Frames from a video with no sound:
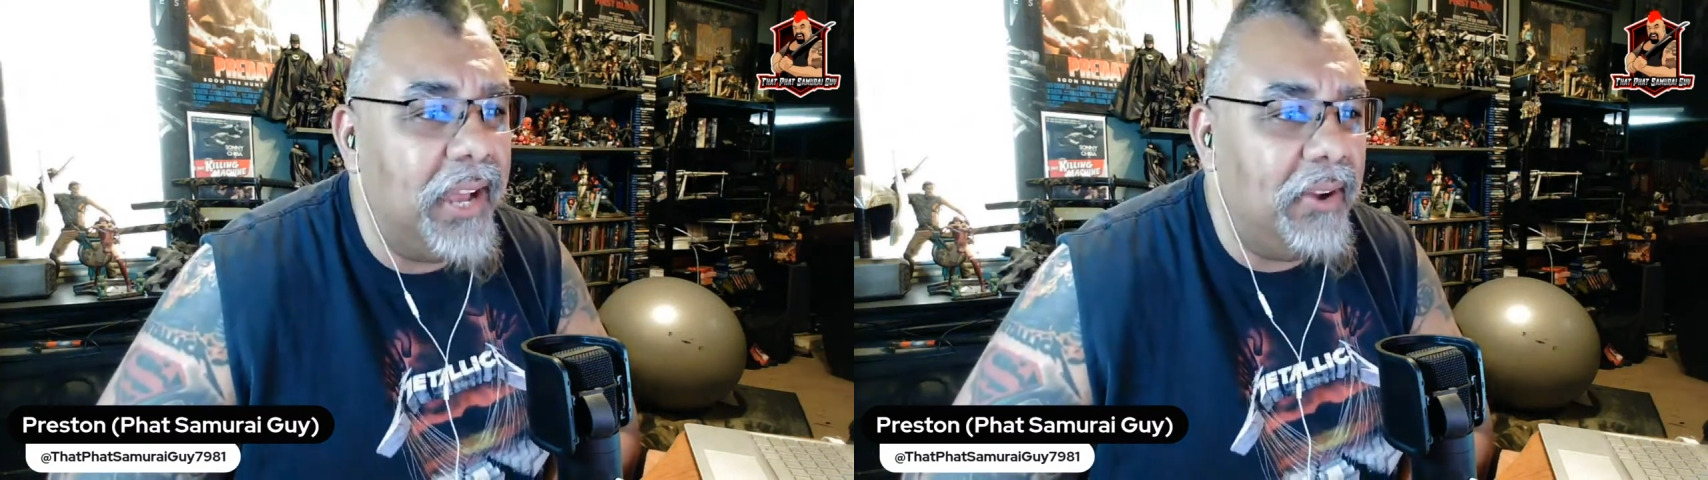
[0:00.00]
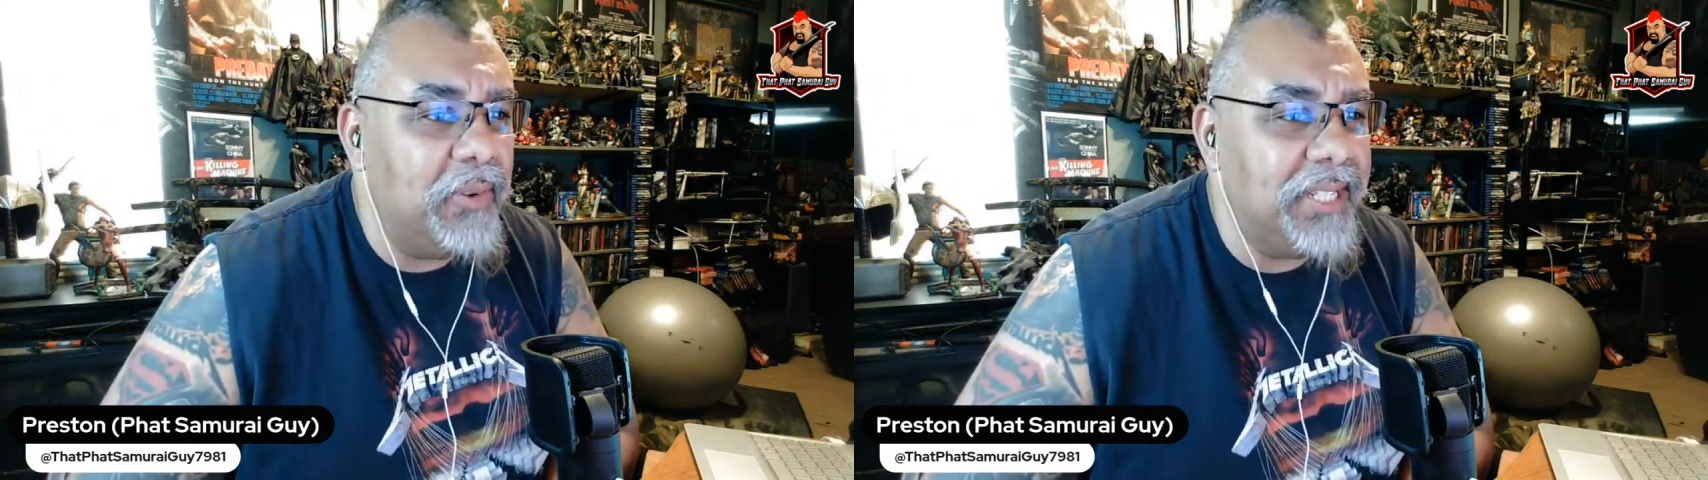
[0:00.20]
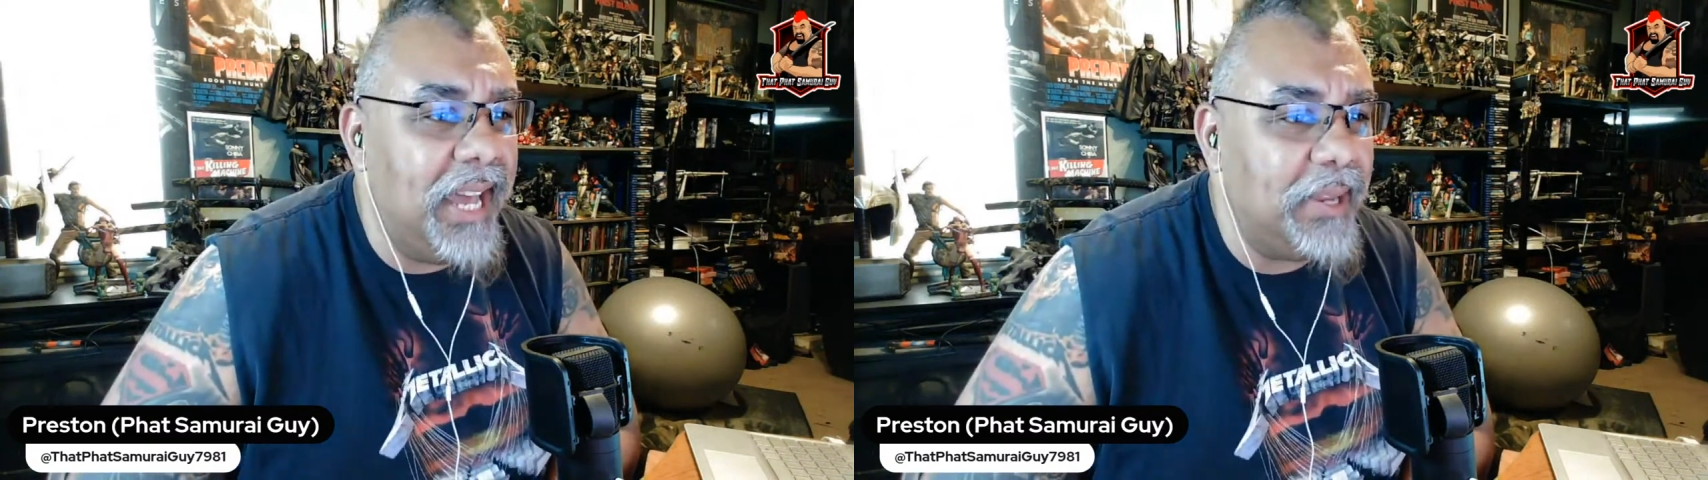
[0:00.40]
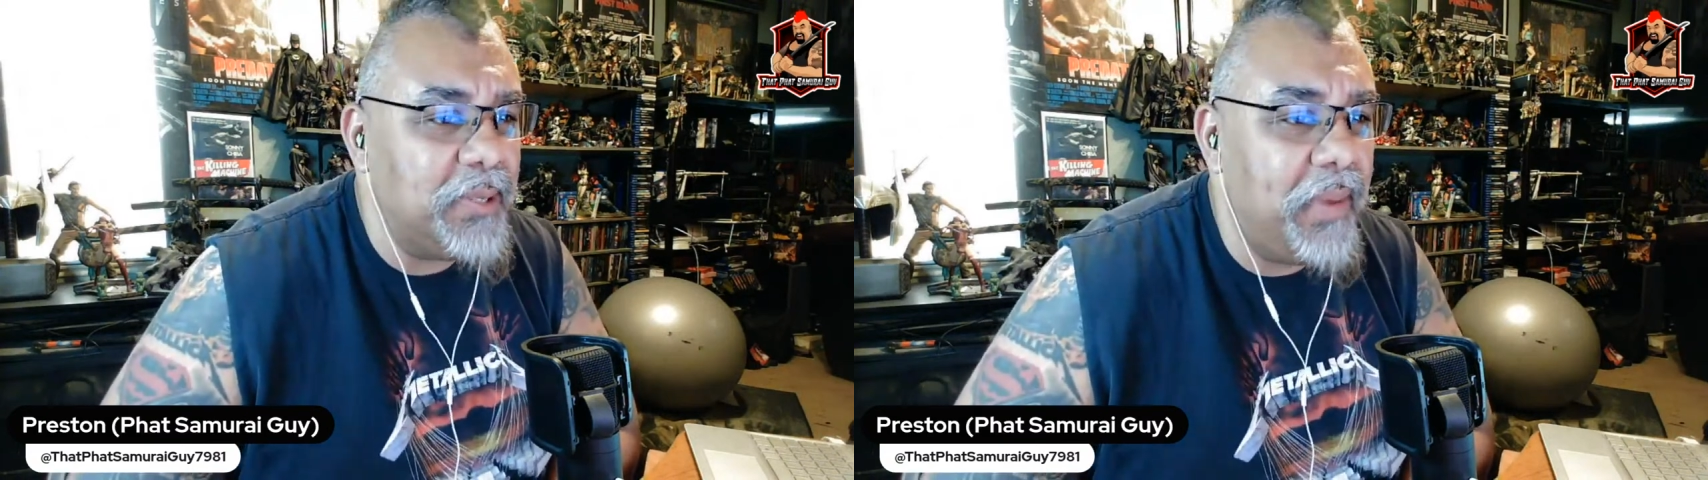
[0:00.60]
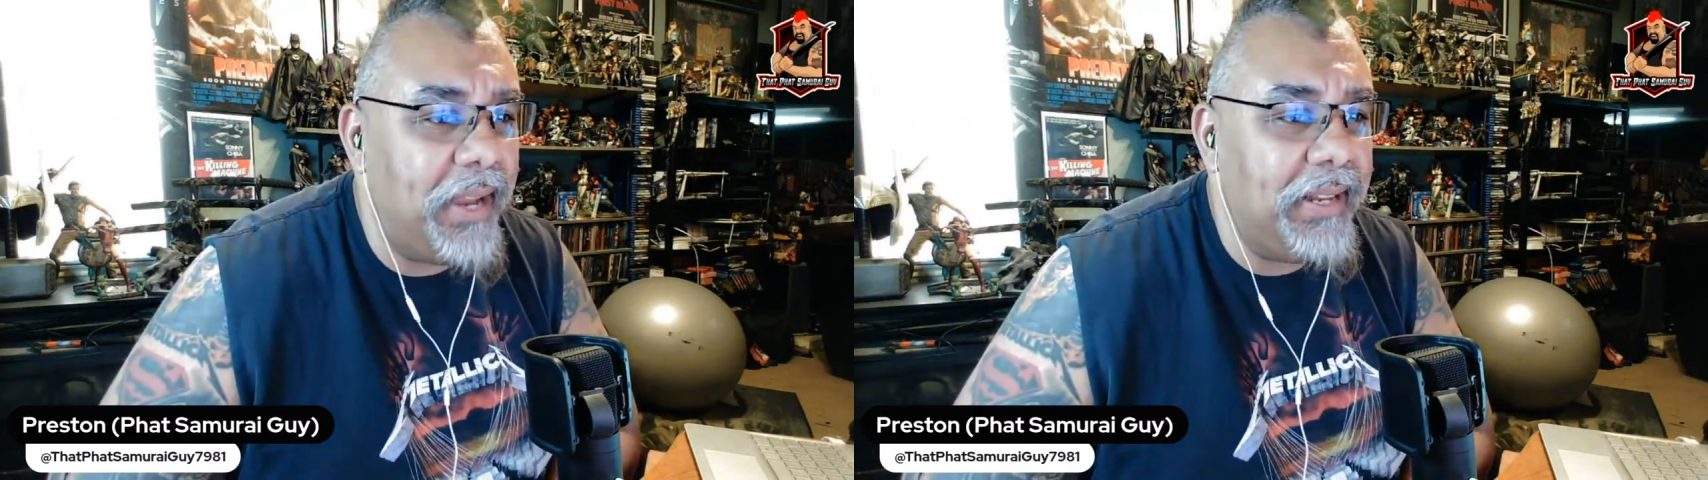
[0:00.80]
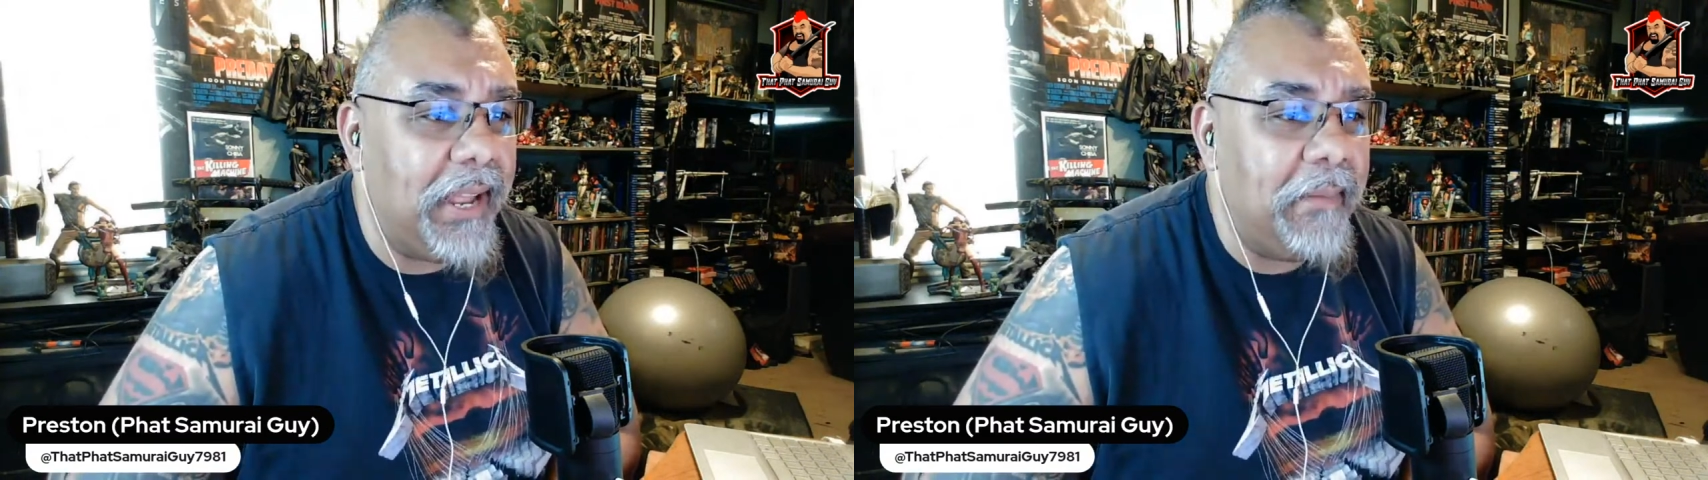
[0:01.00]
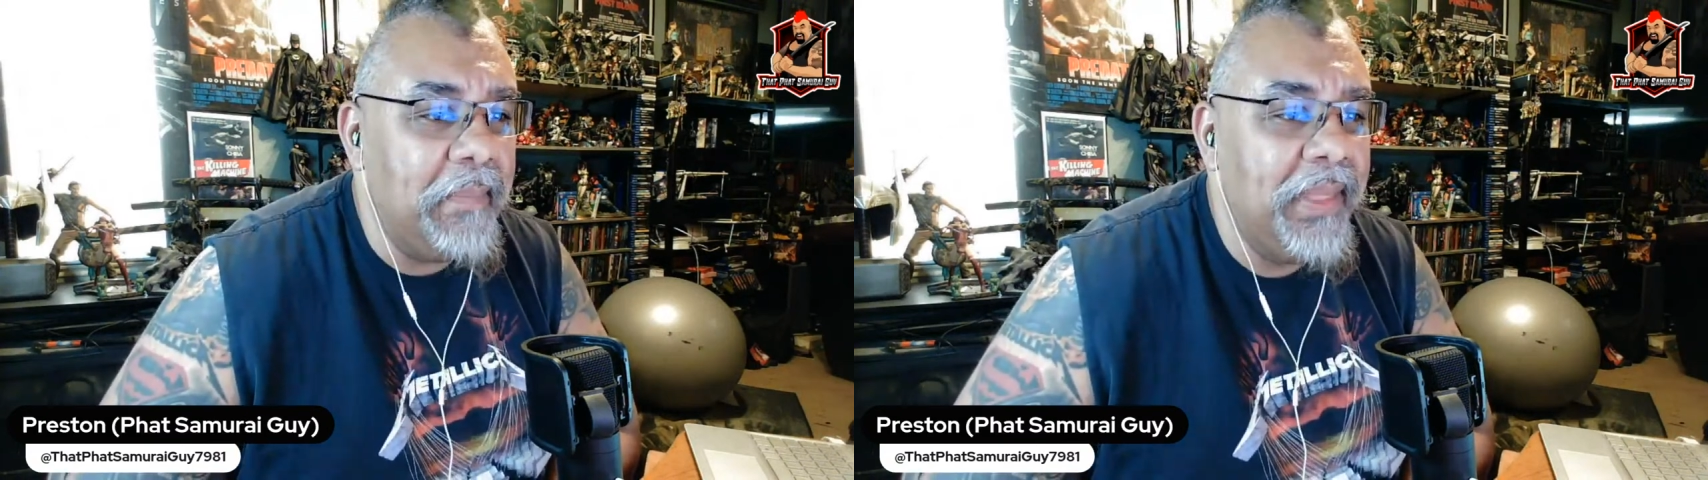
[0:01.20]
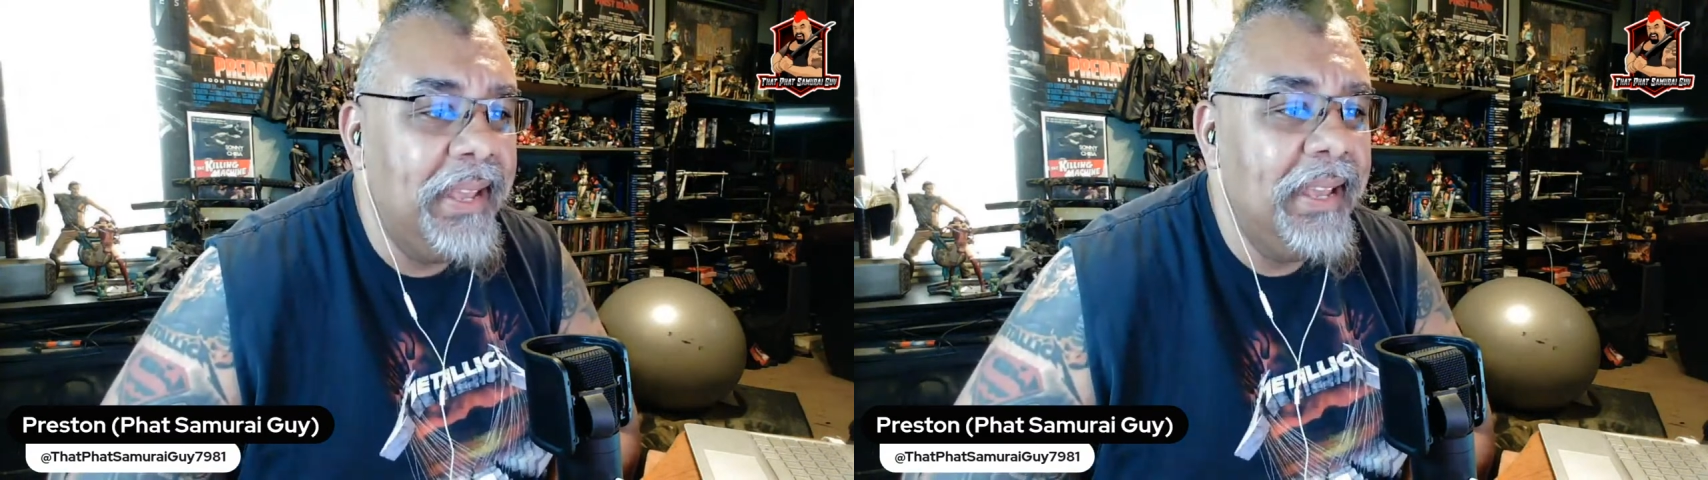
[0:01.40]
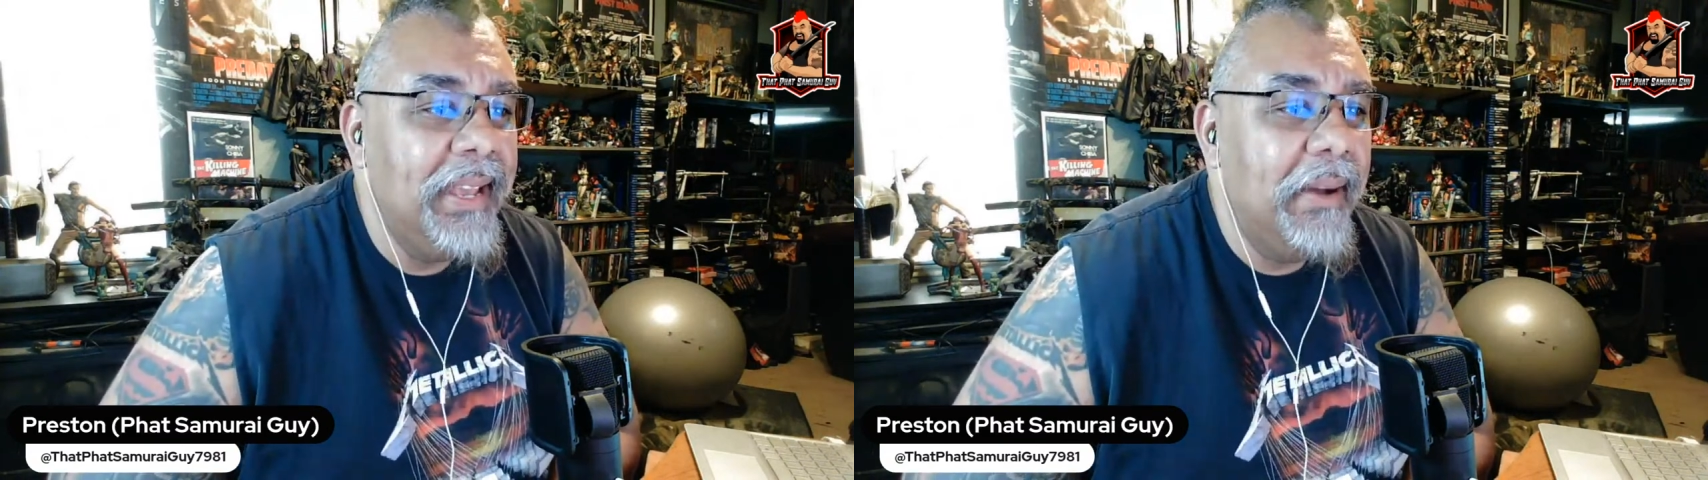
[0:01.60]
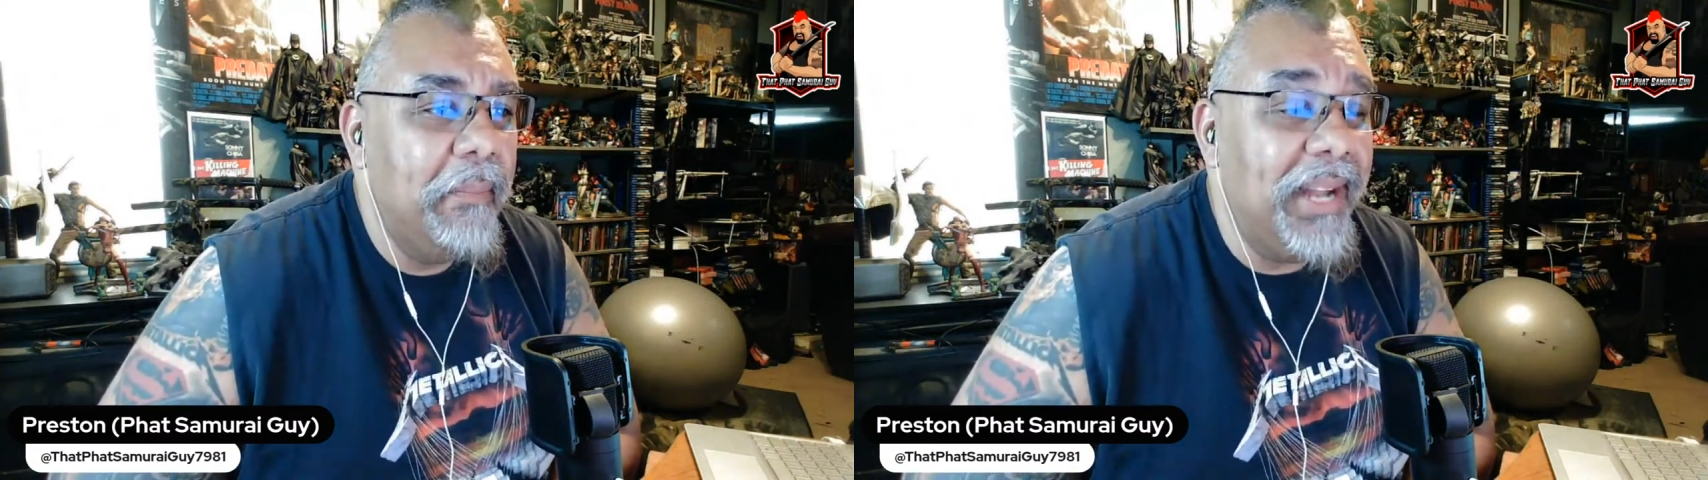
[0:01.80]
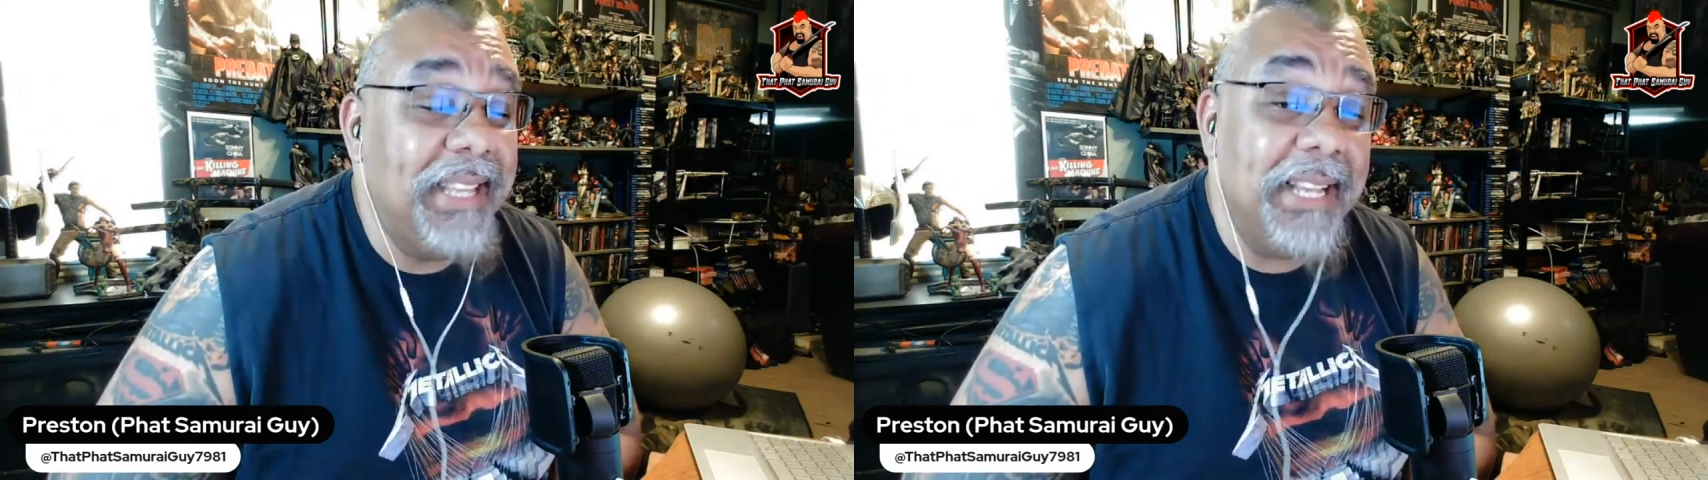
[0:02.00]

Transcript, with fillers: I was not expecting. But